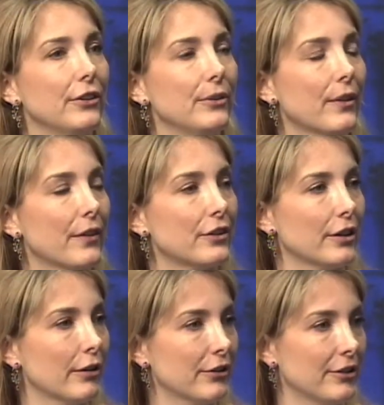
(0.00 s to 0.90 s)
that the
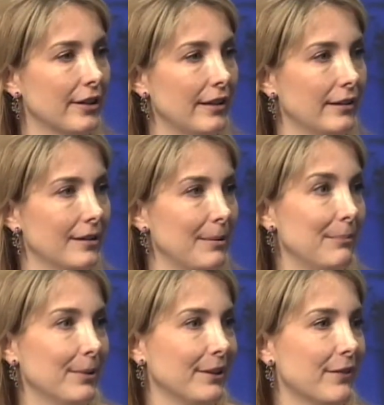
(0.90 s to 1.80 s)
church and the
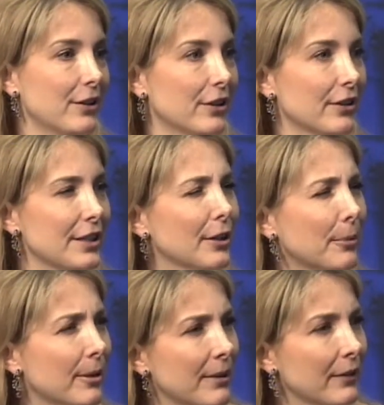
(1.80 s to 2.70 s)
people of the church hear
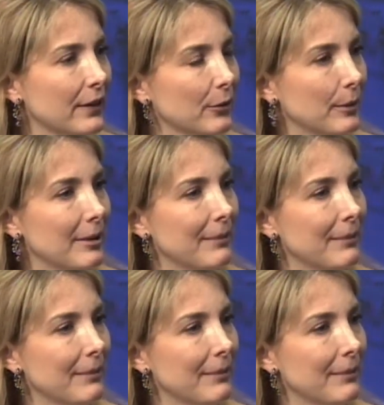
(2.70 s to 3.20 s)
more about these women?